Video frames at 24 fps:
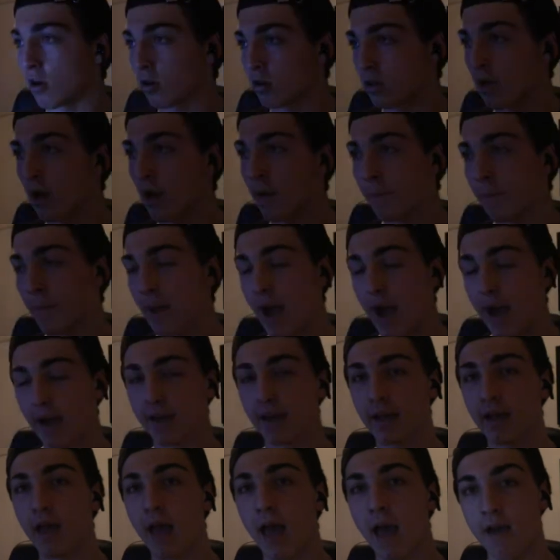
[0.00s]
come back,
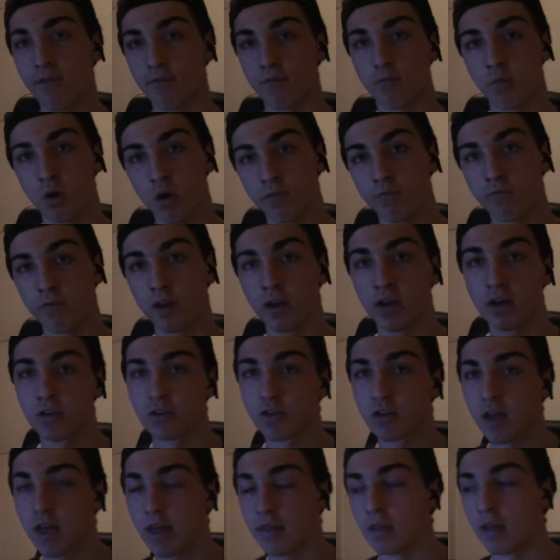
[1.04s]
have them all
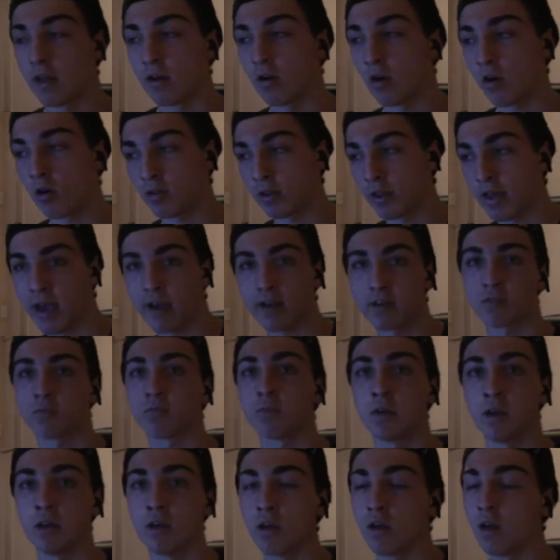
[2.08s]
finished, and then all the
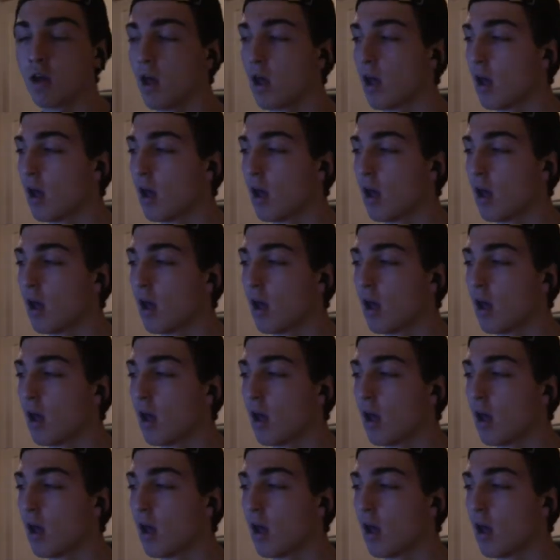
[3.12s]
XP